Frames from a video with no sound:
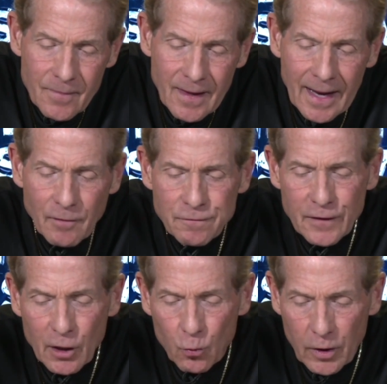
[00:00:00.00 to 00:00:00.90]
How
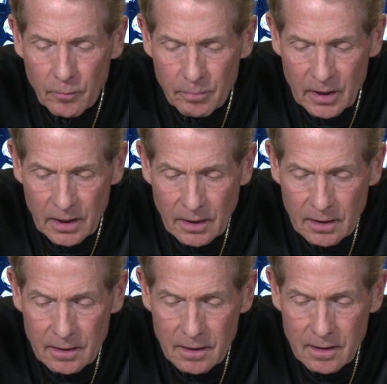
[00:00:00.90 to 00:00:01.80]
fair would it be
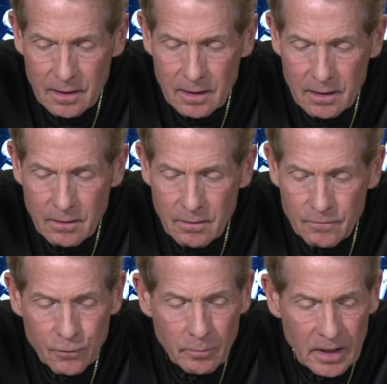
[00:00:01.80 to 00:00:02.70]

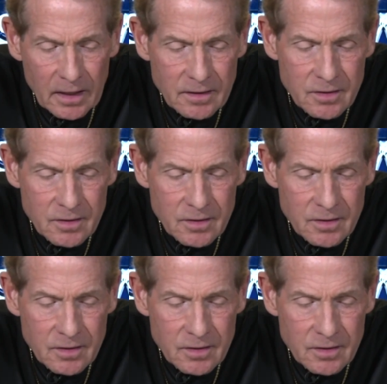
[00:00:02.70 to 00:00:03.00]
for me